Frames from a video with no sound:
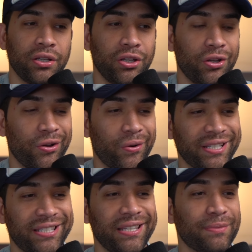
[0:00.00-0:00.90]
you know
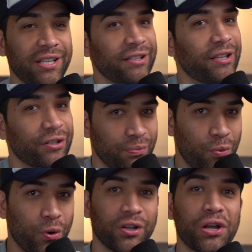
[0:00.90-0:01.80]
it seems like there's
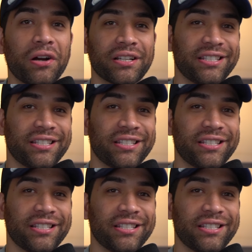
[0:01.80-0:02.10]
more dark